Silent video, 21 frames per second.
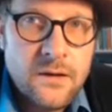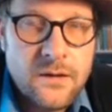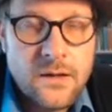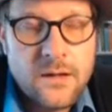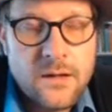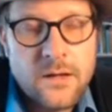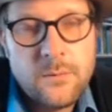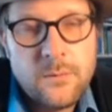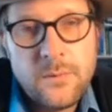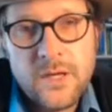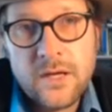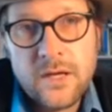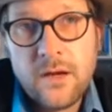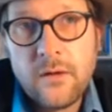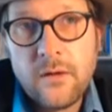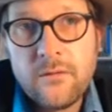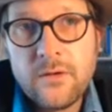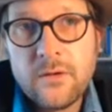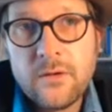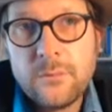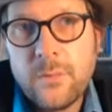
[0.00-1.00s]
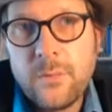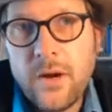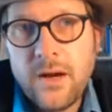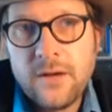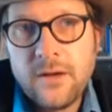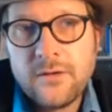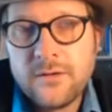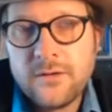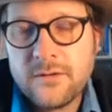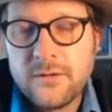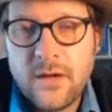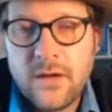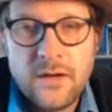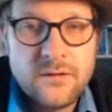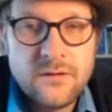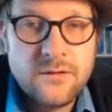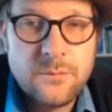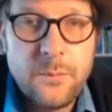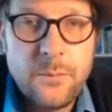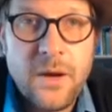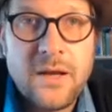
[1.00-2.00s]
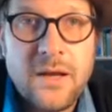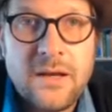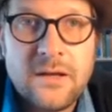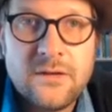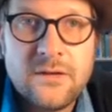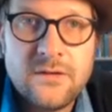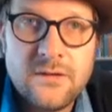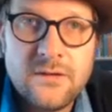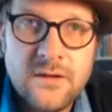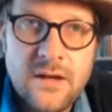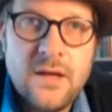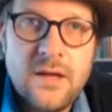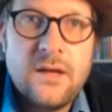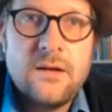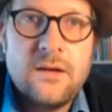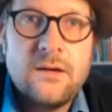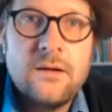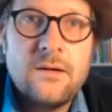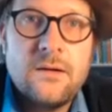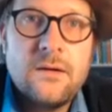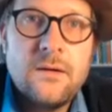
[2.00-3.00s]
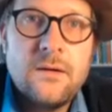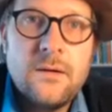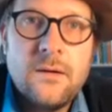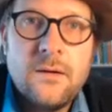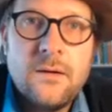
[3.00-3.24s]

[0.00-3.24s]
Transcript: that can be covered by a spiny skin.